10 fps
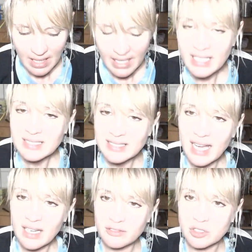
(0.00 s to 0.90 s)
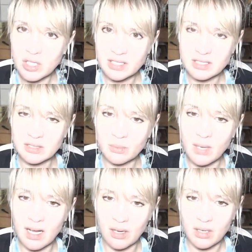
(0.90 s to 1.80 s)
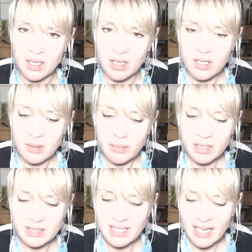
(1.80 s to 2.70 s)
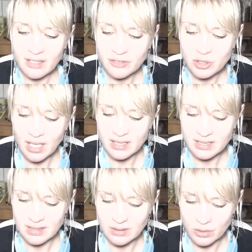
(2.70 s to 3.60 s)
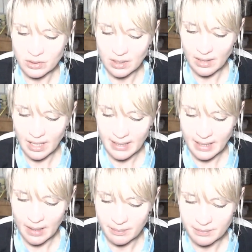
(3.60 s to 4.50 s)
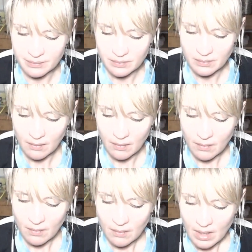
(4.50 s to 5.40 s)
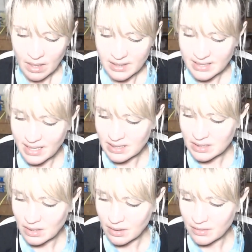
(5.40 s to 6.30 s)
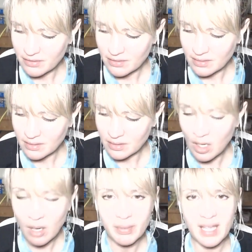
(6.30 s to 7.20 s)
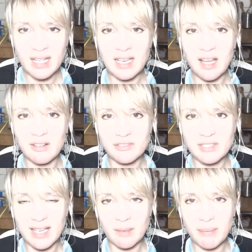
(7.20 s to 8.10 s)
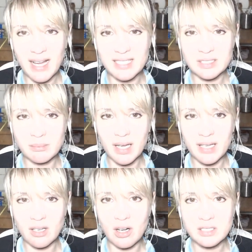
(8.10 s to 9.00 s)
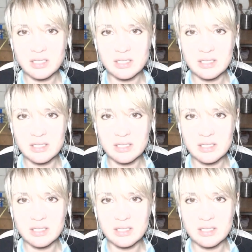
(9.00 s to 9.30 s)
And it is lack of trust as well, because lack of trust is also like a sense of not being loved, like abandoned by God.